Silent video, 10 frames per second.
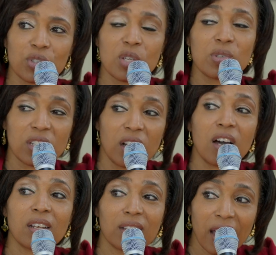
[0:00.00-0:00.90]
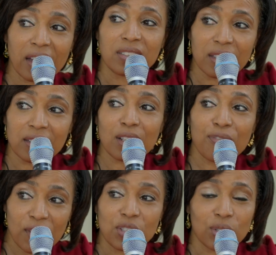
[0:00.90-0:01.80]
She was an unelected
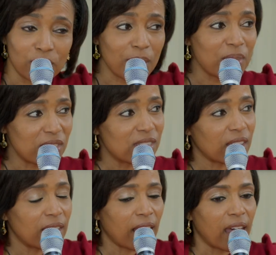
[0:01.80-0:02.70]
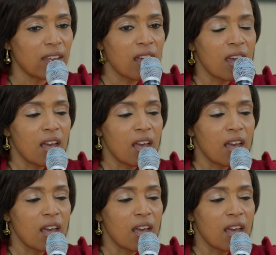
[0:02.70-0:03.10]
official, let me just say that.